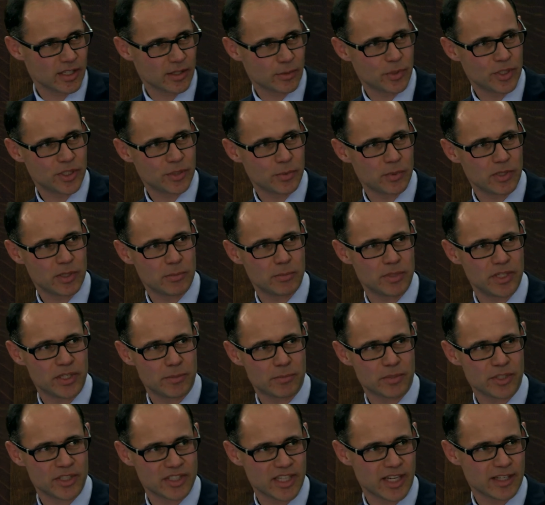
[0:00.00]
which will be
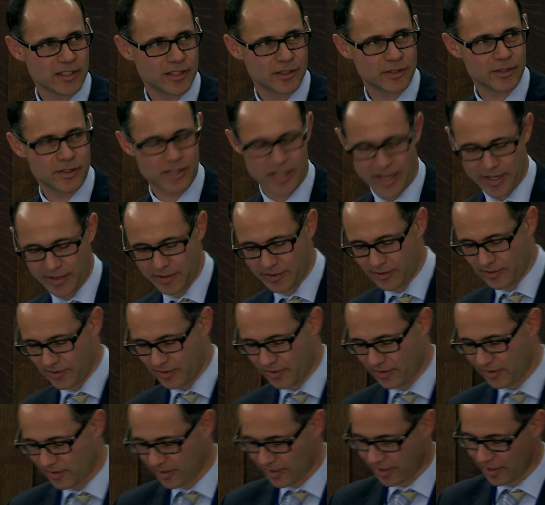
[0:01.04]
presented today.
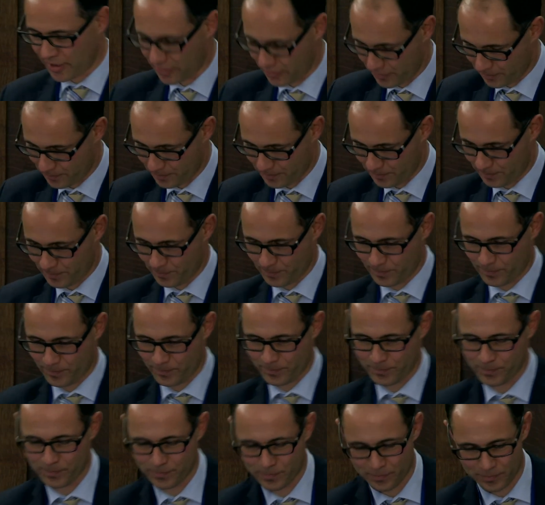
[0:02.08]
Thank you.